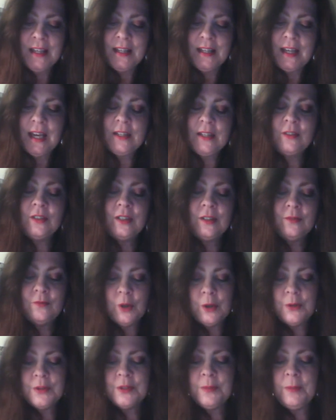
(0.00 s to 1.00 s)
And
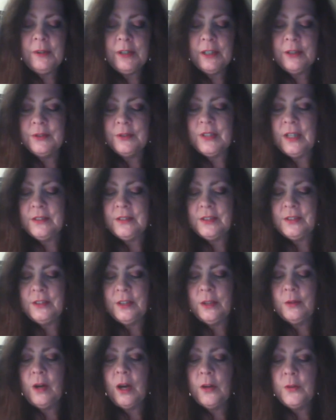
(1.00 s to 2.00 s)
Rosemary goes on to
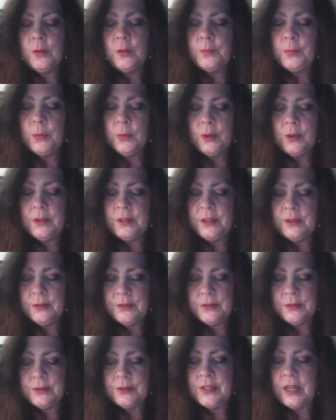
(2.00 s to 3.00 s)
note, other board
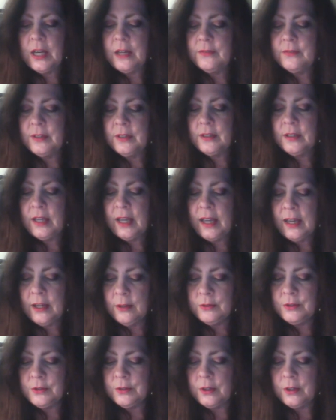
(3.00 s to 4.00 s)
users have
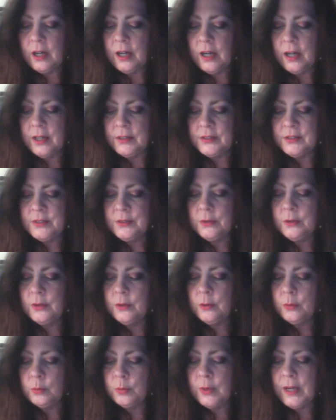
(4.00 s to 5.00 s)
encountered
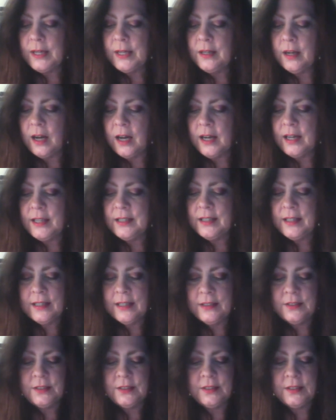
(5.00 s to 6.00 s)
hostile red-eyed
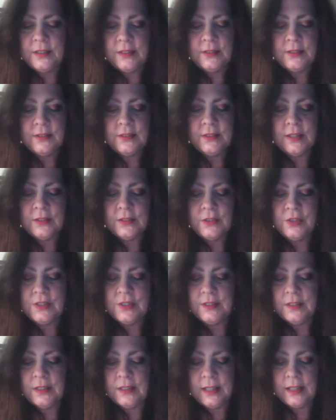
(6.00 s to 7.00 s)
entities, such as
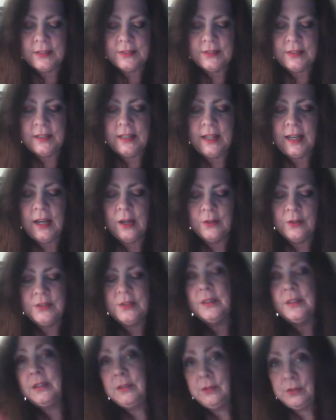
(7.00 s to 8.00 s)
in the next account.
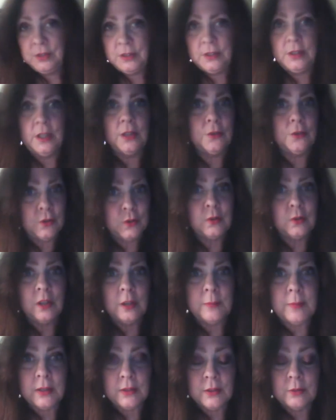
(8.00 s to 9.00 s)
So then there's another
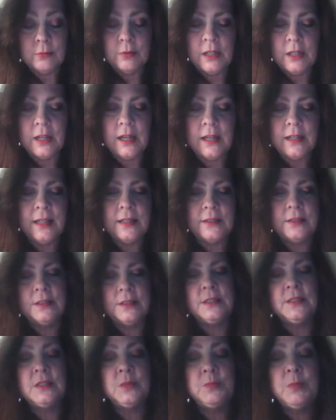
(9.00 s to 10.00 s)
story about the red-eyed
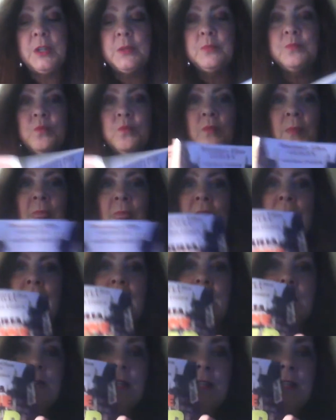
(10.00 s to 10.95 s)
entities. But anyway,